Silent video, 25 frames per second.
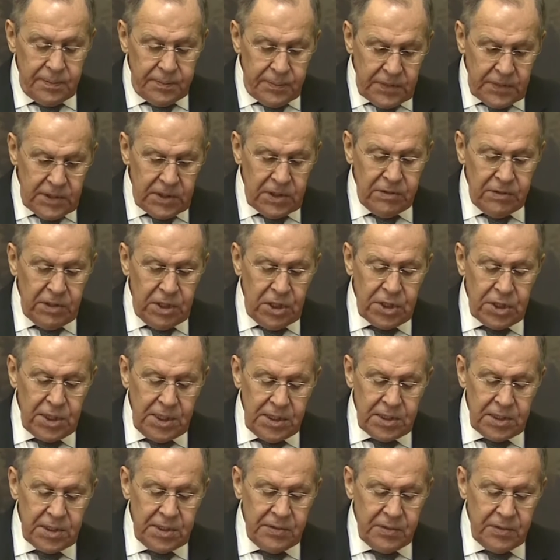
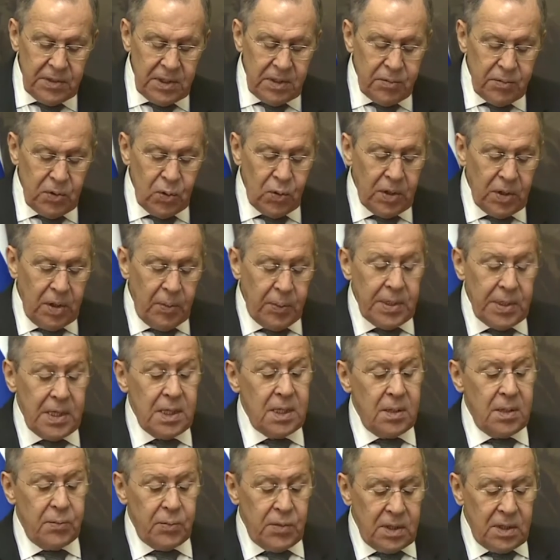technology. We work on
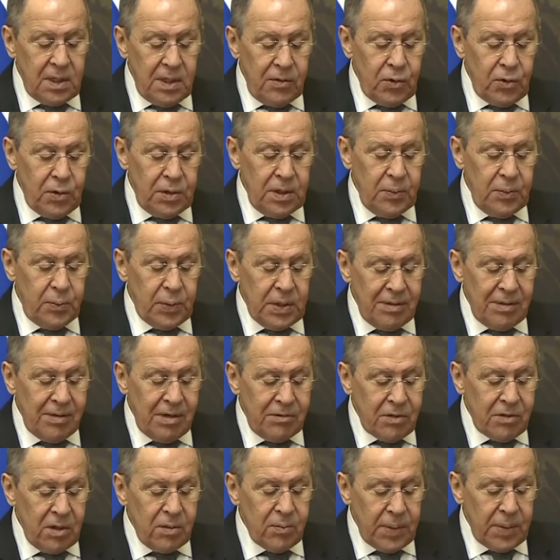
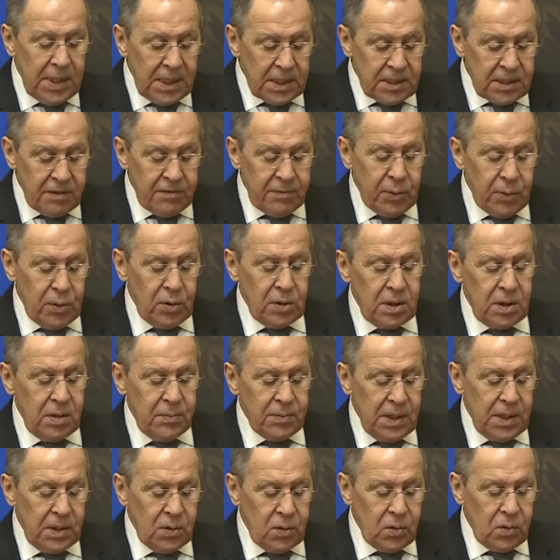perfection and strengthening
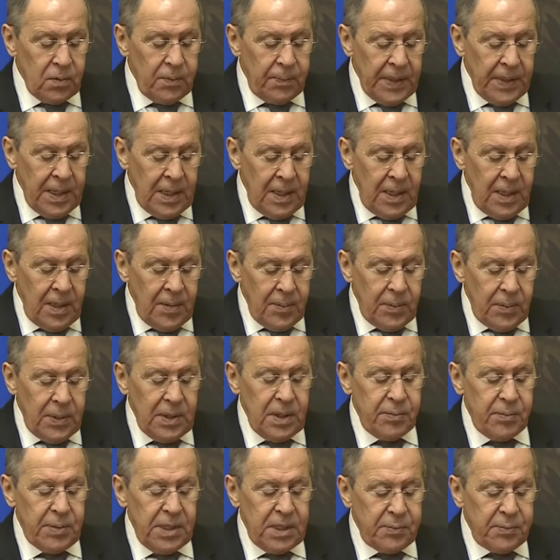the
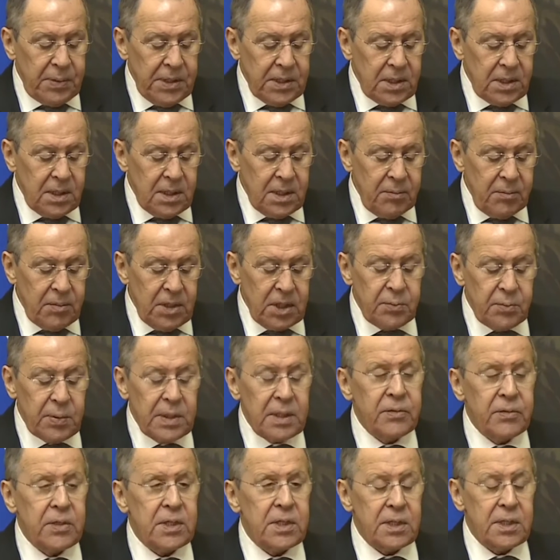regulatory
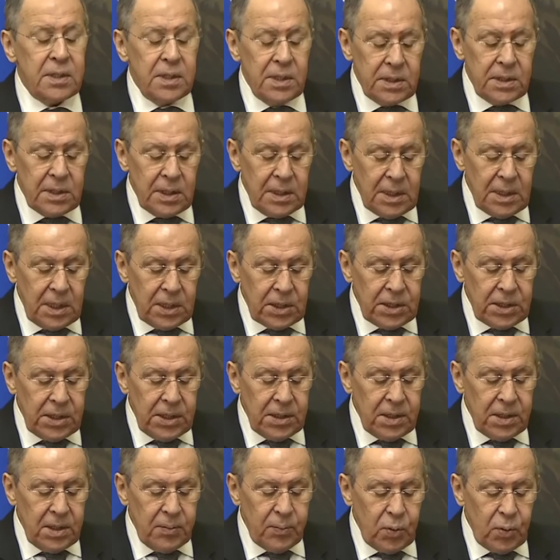base.
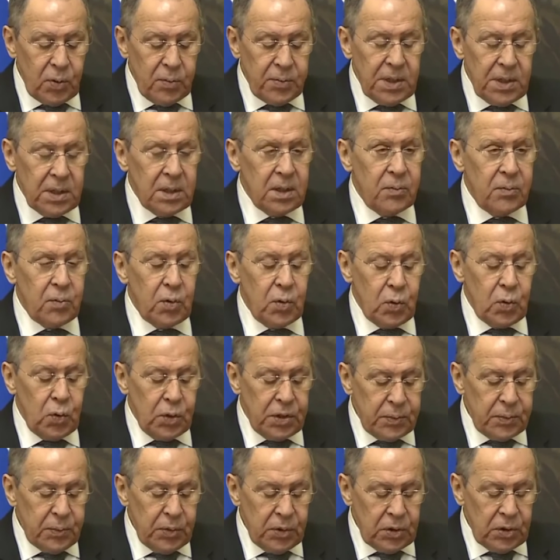Last year, we
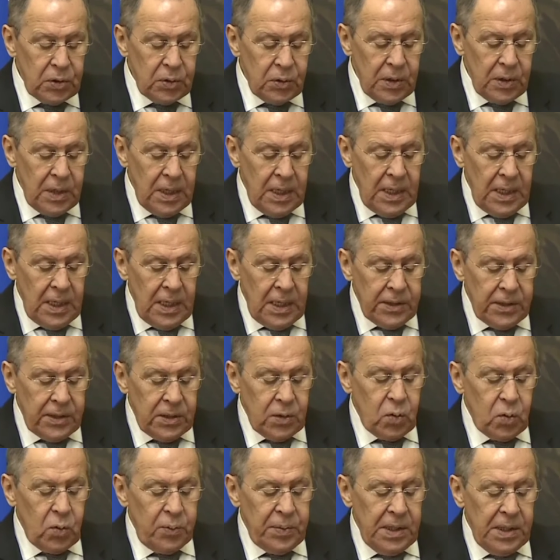signed
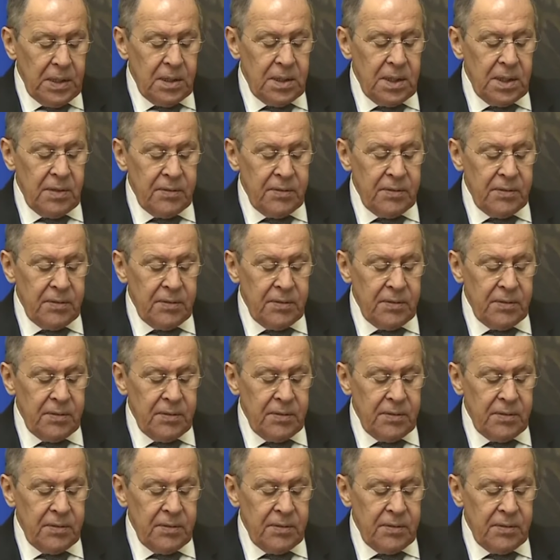intergovernmental